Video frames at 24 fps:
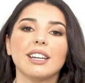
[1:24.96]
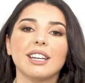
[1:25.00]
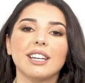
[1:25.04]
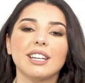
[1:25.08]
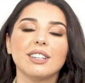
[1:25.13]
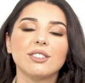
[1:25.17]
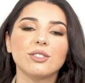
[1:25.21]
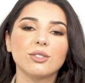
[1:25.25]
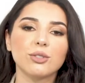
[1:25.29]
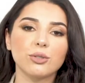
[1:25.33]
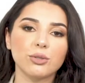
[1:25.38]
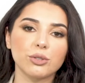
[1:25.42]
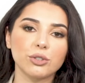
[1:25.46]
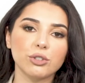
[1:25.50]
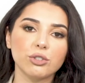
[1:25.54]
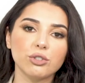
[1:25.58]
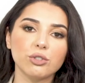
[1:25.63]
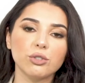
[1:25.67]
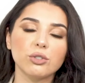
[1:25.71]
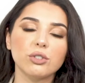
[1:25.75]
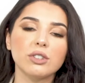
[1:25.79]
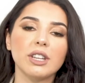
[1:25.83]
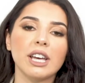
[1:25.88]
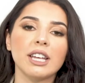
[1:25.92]
It's
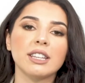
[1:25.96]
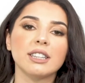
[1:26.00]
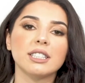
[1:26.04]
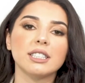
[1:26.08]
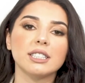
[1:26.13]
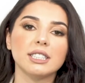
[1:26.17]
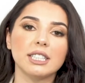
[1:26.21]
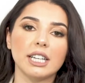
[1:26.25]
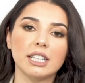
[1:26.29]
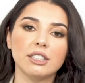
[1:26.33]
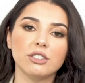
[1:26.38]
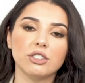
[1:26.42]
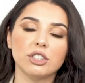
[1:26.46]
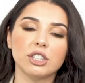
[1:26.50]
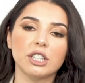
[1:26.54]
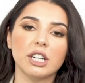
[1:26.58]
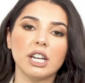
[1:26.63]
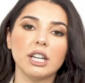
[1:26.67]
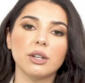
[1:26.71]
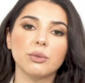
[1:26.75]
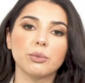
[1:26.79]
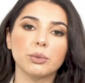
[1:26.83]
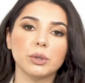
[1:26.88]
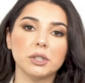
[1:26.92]
crucial that the lender
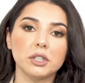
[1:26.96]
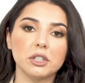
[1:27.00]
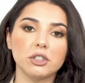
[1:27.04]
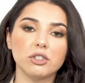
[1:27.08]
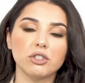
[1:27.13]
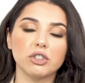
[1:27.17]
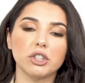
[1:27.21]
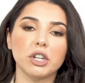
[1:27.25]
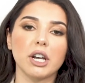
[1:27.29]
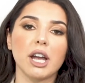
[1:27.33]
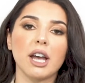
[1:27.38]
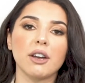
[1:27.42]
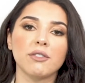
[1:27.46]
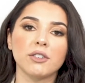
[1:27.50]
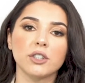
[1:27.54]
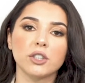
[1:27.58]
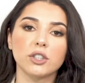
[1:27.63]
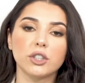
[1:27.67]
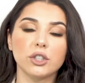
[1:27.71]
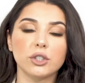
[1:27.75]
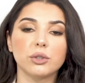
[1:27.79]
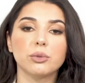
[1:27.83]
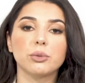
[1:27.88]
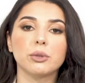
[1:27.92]
and realtor have a
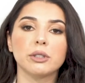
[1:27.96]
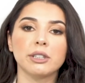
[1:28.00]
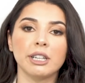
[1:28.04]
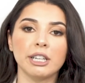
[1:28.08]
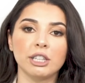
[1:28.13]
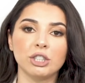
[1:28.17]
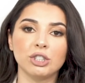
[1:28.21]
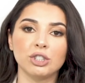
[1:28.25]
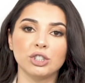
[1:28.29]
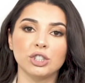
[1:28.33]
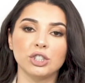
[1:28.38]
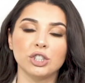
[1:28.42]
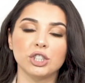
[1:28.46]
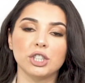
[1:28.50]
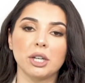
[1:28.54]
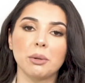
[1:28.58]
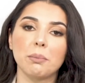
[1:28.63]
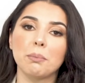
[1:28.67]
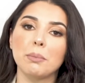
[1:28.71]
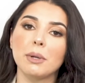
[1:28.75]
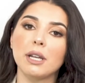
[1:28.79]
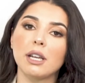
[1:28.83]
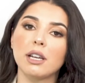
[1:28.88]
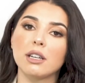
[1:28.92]
good
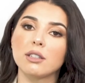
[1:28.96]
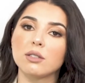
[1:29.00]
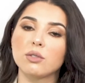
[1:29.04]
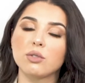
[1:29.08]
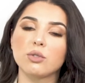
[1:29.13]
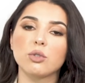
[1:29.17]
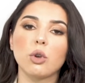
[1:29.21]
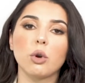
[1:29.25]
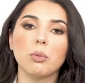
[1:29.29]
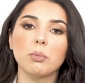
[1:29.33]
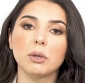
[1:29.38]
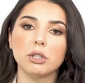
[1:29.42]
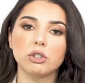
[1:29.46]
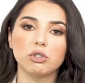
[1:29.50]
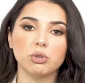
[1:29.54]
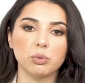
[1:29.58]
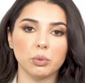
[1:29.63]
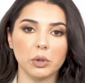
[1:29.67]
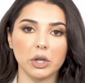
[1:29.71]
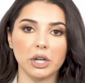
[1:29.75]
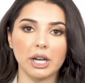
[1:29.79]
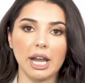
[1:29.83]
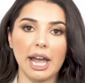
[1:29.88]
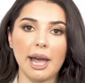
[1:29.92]
relationship because so much
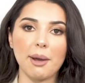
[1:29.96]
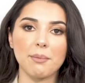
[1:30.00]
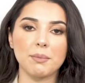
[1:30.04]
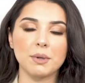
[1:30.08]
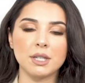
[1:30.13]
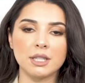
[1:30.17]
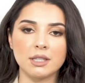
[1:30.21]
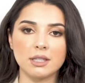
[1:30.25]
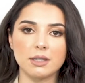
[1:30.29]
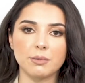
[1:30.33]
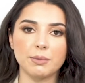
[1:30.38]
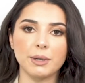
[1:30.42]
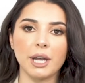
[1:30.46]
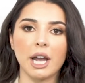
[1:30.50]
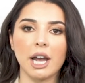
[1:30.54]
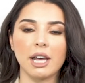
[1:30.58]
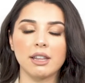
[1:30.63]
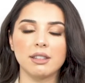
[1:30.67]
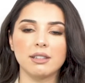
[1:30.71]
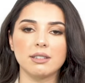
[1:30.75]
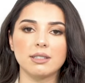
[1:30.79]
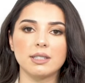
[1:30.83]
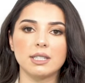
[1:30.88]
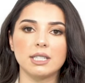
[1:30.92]
work happens
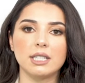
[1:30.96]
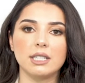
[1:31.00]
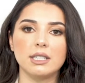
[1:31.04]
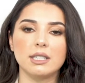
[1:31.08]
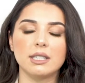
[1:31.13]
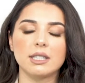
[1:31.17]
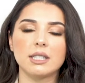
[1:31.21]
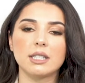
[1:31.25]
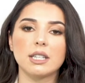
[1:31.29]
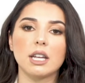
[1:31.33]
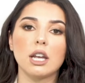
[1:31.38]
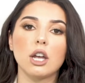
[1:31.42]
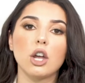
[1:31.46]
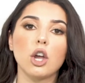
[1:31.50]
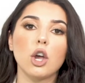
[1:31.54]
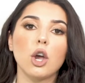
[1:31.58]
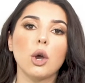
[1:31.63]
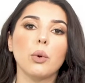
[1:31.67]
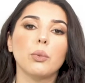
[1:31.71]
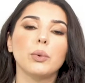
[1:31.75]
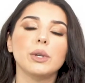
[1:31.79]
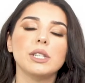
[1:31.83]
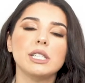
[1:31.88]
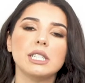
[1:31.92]
behind the scenes.
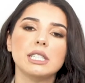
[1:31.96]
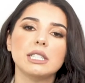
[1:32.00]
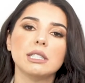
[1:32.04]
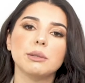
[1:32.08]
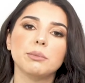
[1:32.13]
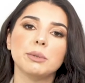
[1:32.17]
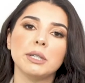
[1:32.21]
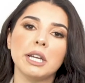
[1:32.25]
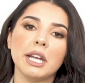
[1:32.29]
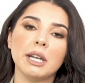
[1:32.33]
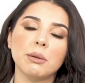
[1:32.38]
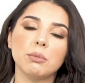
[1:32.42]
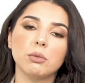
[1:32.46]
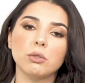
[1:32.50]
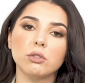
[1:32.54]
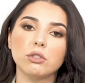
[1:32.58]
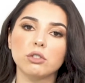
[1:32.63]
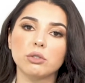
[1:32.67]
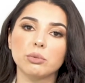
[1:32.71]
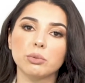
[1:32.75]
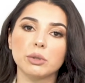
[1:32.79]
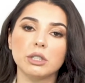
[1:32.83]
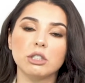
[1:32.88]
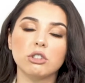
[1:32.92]
We need to be able
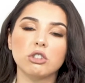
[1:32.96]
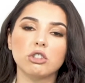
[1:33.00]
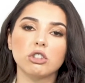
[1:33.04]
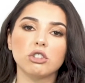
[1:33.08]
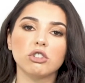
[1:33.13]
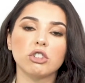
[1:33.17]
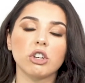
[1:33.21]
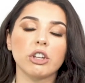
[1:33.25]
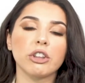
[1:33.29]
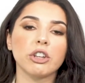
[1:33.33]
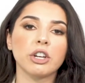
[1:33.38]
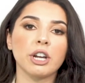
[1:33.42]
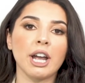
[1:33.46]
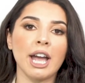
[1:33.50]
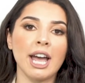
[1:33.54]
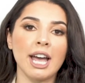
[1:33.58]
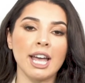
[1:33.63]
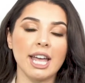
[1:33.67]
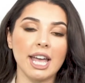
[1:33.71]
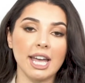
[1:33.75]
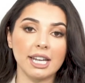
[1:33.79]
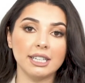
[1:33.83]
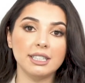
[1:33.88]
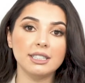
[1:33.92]
to reach each other
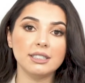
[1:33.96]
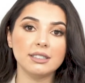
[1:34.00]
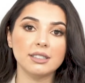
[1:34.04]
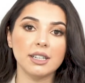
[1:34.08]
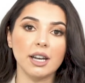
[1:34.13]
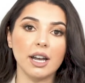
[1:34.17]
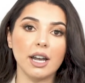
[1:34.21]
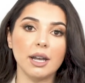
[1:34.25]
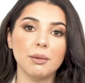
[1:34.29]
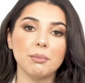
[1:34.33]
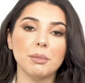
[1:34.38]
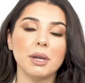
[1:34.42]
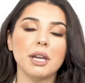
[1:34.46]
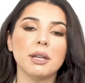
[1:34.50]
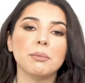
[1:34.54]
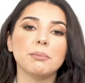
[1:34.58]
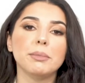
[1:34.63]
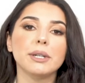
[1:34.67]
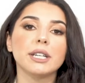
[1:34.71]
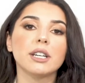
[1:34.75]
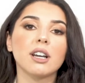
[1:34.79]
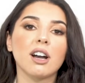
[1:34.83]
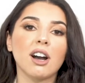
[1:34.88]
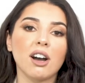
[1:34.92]
at any time and
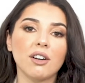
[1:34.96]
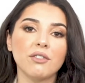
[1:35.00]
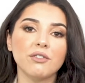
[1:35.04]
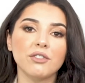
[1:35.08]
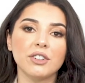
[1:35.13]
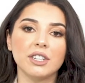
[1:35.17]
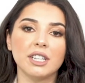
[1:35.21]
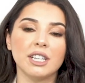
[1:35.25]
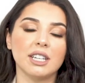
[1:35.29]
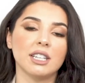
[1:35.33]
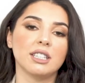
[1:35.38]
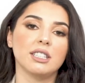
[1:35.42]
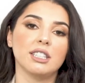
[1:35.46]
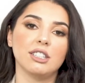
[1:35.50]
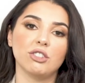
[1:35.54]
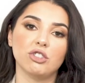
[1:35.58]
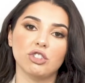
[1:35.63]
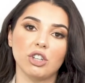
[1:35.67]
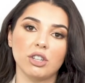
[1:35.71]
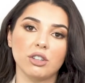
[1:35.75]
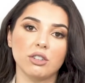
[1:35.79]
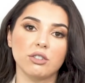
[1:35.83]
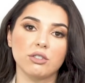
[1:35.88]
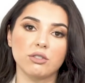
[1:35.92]
be confident in
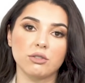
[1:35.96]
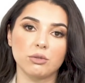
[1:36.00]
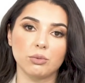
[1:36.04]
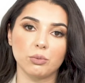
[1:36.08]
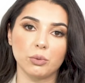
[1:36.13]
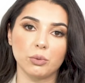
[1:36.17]
each other's